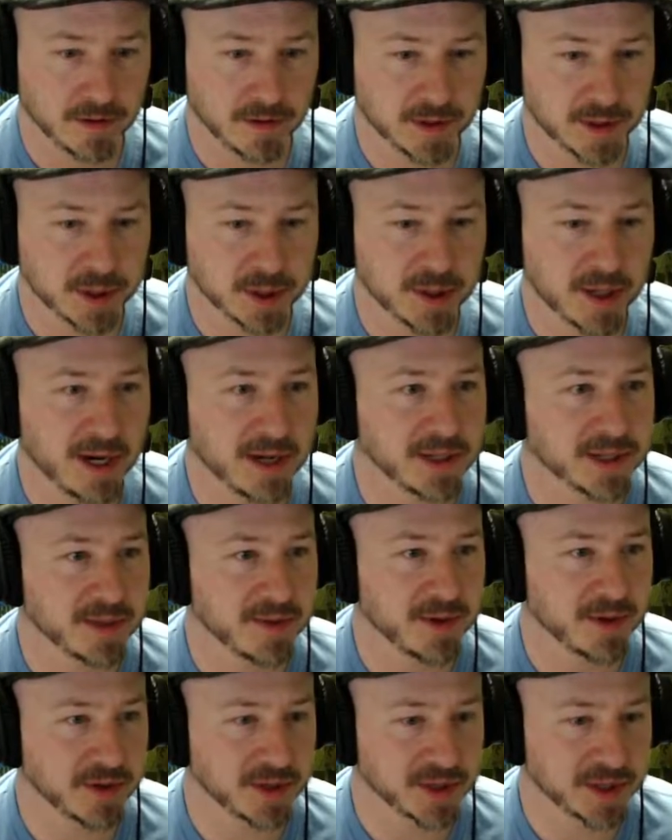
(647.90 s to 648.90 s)
Let's try out
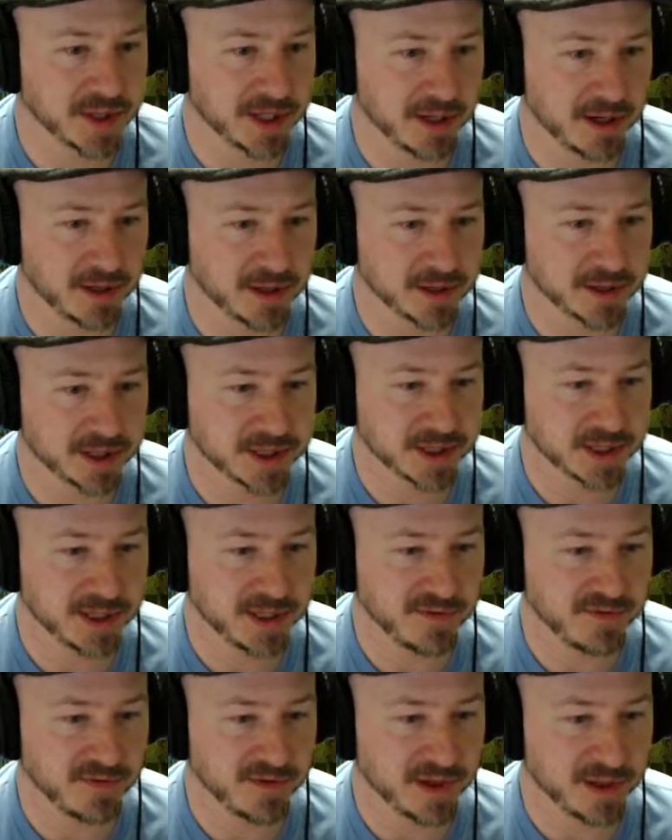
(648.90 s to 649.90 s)
some other stairs. Let's see
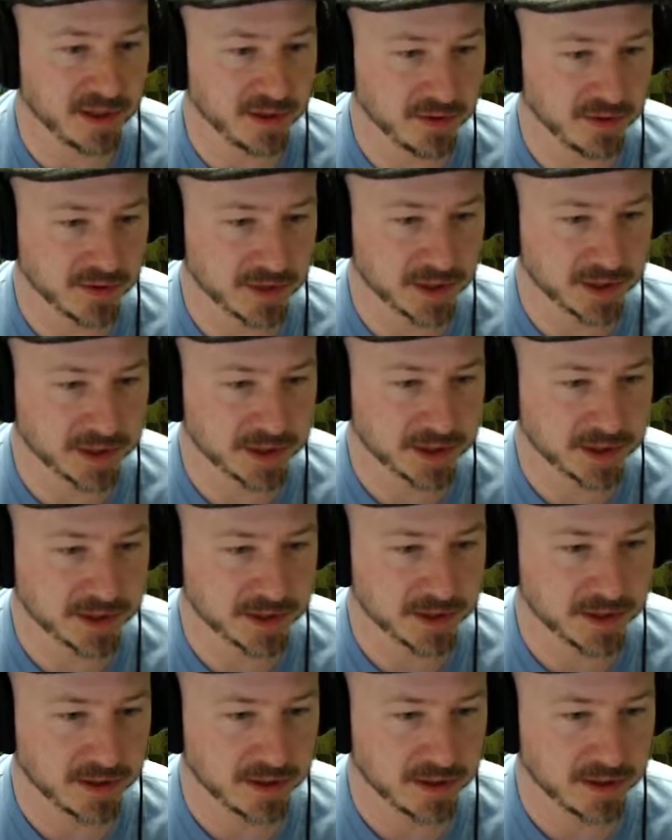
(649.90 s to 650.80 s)
if we can do this.